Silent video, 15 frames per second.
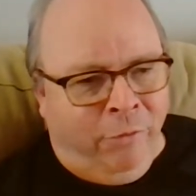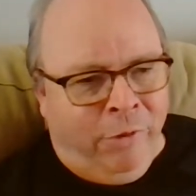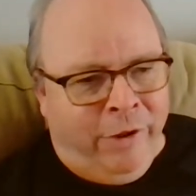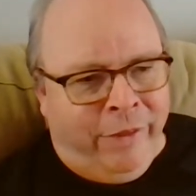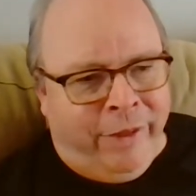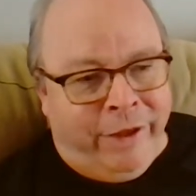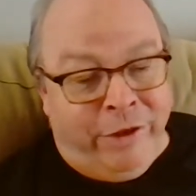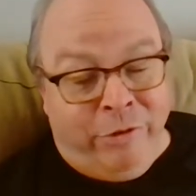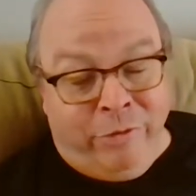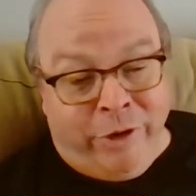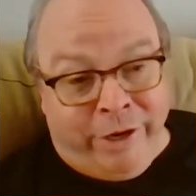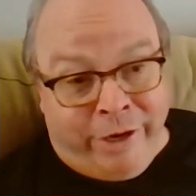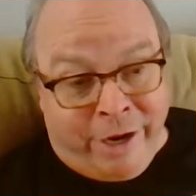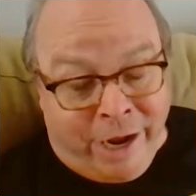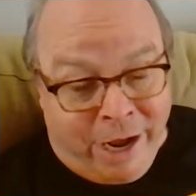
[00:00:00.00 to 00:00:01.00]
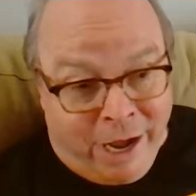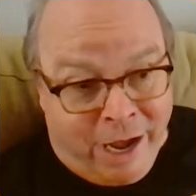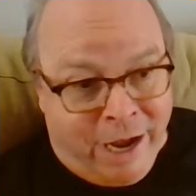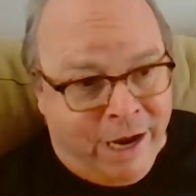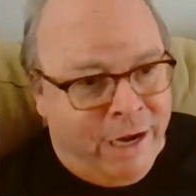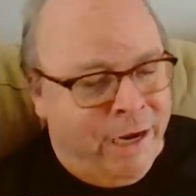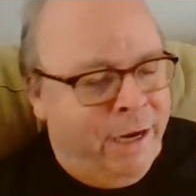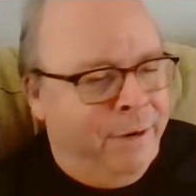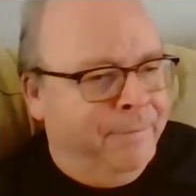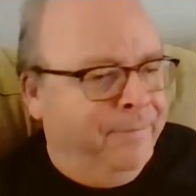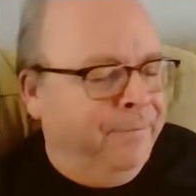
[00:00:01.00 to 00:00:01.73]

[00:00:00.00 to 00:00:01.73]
way that you can hide, if